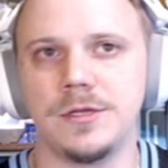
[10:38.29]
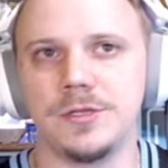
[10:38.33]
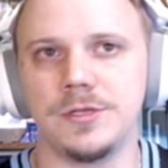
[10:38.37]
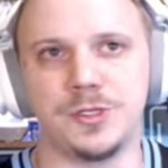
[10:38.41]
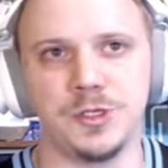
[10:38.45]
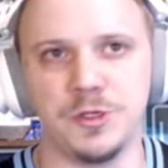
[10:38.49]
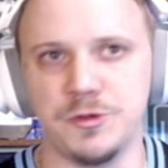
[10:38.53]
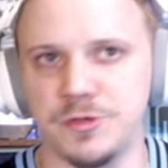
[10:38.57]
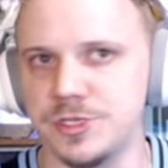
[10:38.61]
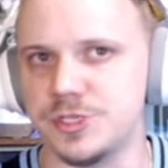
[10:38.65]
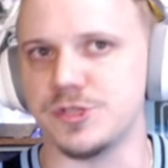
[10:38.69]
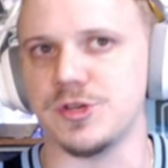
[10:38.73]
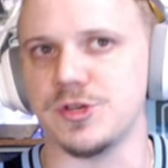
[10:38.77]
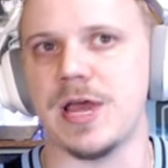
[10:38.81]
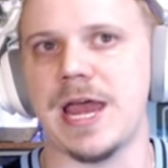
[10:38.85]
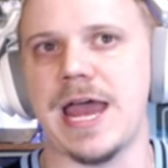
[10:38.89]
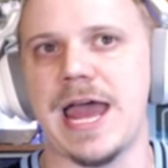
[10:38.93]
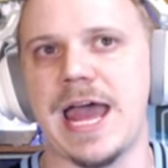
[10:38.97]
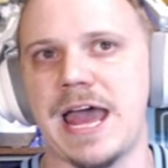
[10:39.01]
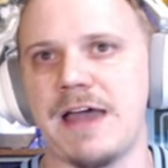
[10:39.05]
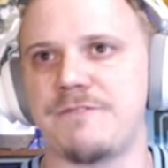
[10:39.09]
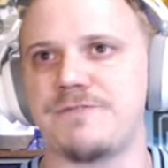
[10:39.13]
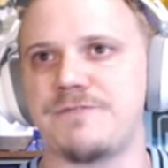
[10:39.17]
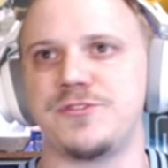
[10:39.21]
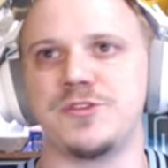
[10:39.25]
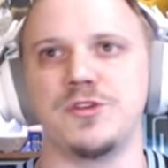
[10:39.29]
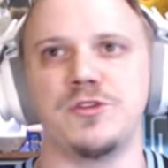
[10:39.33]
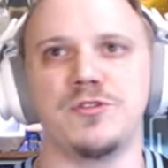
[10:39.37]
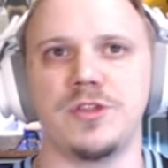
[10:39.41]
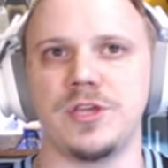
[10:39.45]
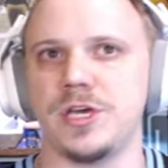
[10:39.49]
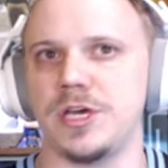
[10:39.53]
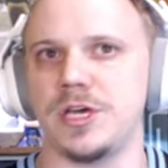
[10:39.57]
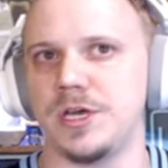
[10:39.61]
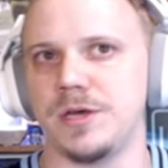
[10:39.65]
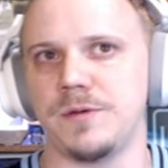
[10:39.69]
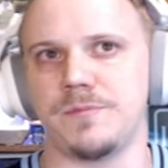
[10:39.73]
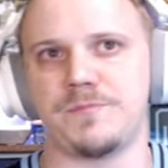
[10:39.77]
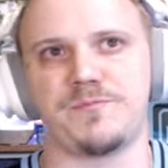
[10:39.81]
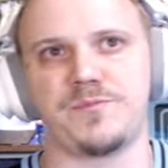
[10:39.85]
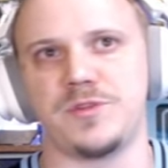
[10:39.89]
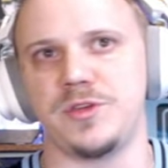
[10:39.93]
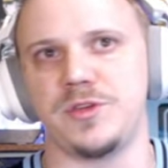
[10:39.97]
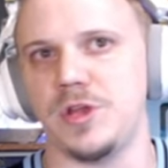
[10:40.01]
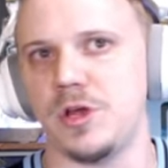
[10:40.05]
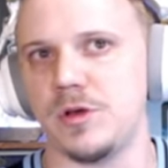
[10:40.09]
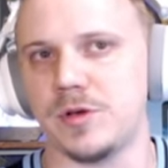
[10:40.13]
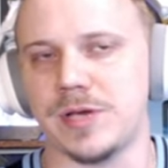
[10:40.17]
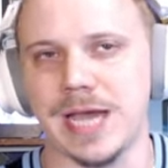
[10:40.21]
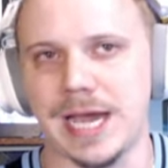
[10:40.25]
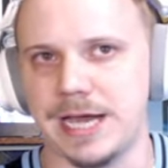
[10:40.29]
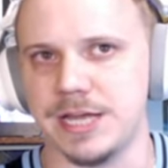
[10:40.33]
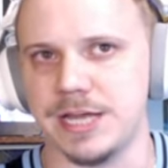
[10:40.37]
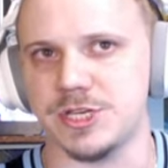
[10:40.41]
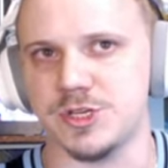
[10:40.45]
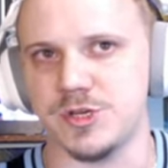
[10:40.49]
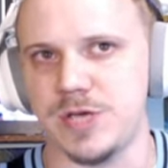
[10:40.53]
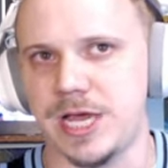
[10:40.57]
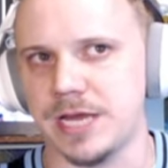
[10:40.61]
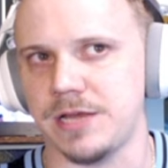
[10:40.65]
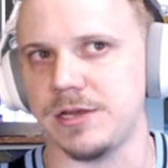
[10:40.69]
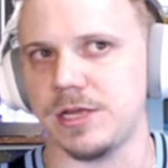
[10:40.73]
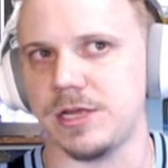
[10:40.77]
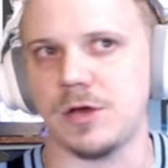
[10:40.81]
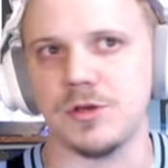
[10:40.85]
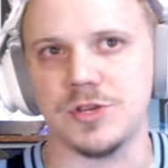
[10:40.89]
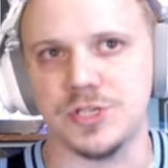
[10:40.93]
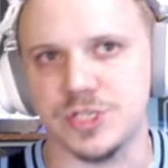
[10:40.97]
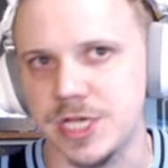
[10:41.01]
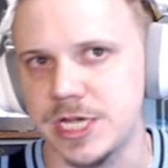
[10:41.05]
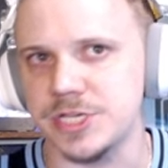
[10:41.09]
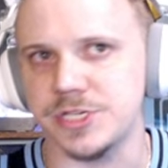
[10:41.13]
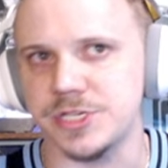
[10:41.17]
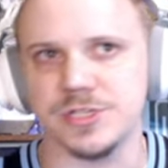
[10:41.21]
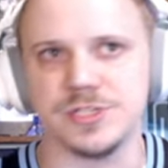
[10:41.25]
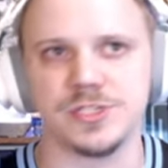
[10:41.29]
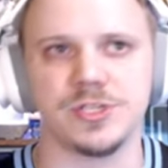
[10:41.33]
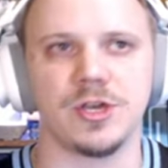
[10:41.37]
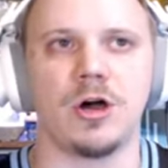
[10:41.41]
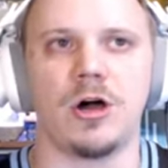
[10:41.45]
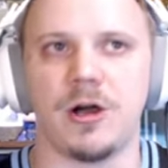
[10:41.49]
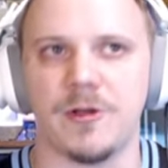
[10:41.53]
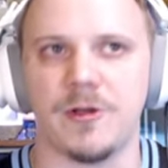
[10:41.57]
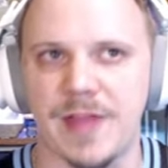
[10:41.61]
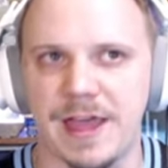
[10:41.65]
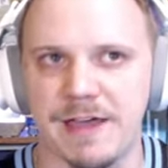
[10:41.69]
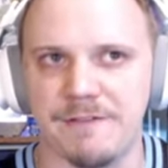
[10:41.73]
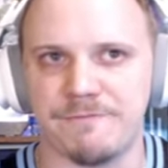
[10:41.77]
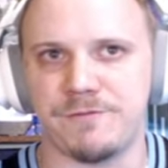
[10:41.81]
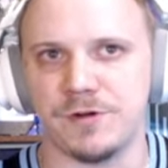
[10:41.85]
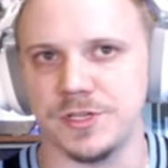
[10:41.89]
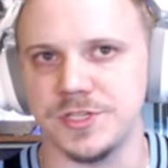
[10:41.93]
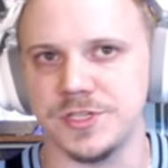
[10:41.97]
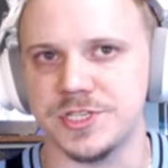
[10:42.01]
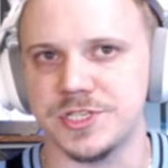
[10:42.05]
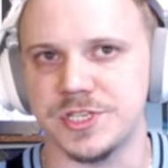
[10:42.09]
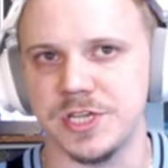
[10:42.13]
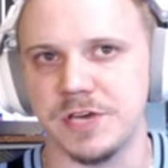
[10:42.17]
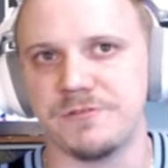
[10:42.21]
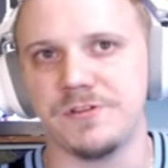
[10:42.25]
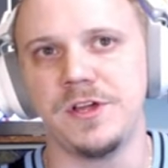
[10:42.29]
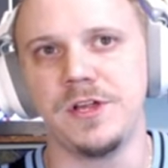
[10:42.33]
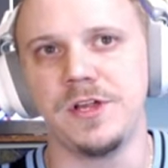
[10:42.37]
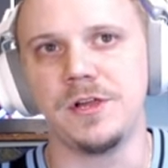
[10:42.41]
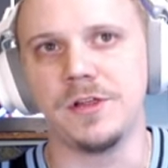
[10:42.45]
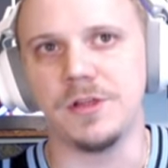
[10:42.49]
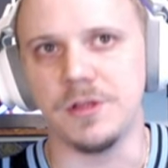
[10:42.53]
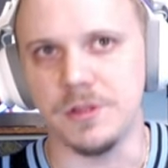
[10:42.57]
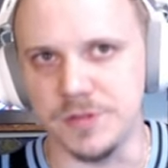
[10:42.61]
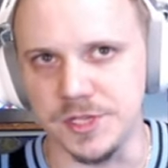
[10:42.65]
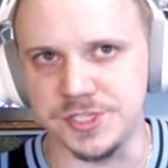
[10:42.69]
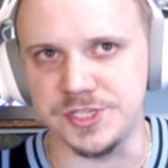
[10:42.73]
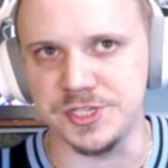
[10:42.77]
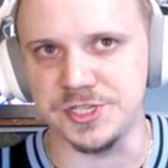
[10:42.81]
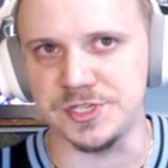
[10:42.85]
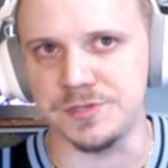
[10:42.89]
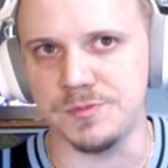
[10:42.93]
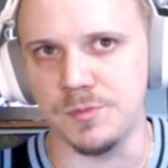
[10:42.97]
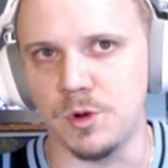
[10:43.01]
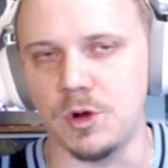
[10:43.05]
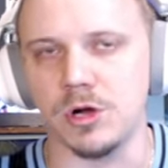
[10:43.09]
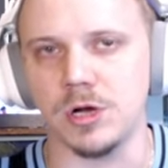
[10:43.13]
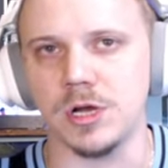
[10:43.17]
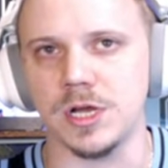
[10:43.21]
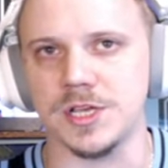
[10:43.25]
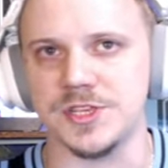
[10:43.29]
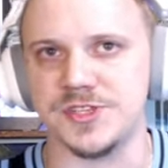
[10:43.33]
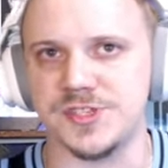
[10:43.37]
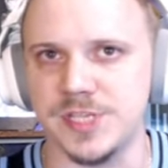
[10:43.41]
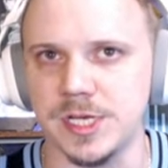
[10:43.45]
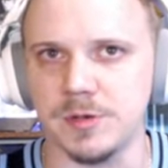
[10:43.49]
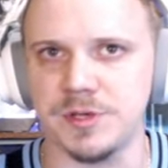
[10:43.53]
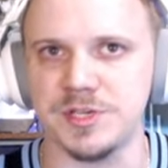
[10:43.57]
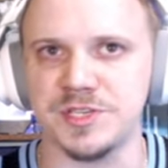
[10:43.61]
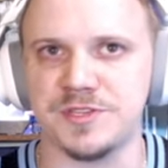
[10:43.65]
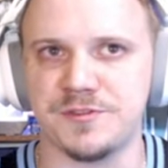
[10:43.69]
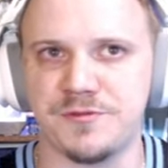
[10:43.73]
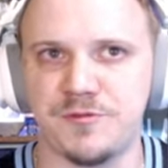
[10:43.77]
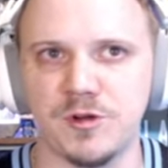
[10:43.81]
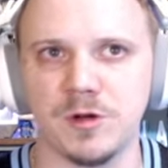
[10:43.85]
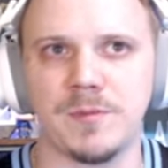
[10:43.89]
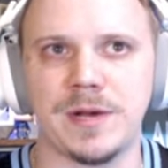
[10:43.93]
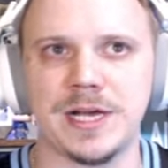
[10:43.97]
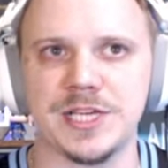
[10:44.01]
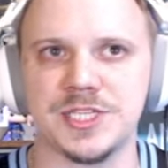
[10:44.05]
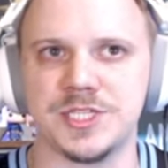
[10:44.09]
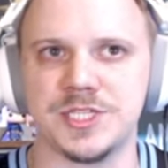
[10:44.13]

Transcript: Do the draft, do the you know contract negotiations, all that fun stuff. This is more a series for my